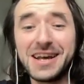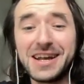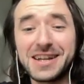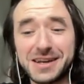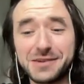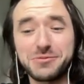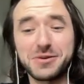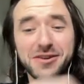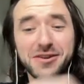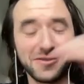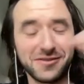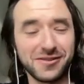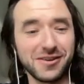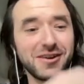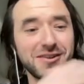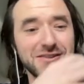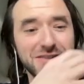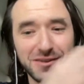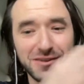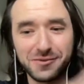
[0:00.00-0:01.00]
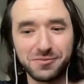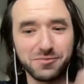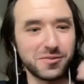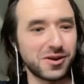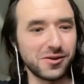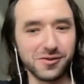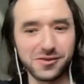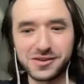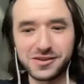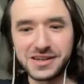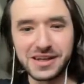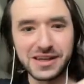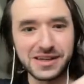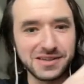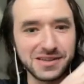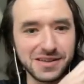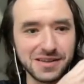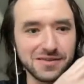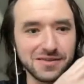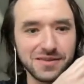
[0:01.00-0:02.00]
Like, we started
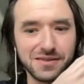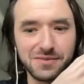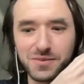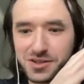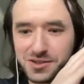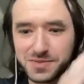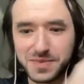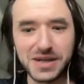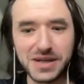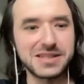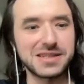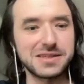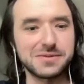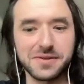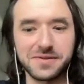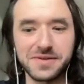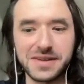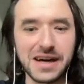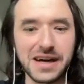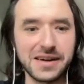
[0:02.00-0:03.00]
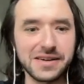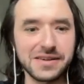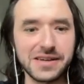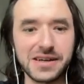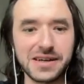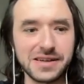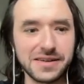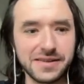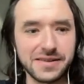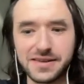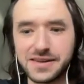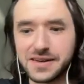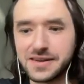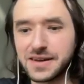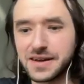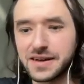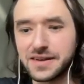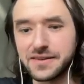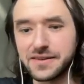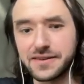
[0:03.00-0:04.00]
coordinating much better with Daria and
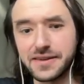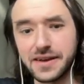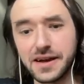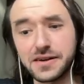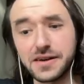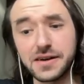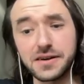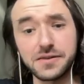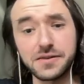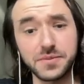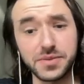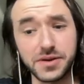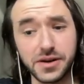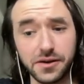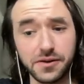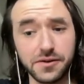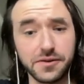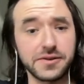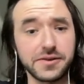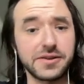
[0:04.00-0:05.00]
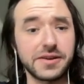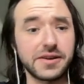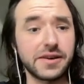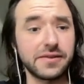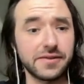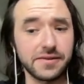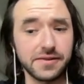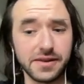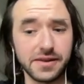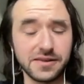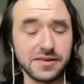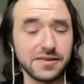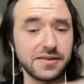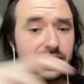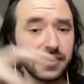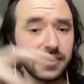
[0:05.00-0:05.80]
Sarah on priorities and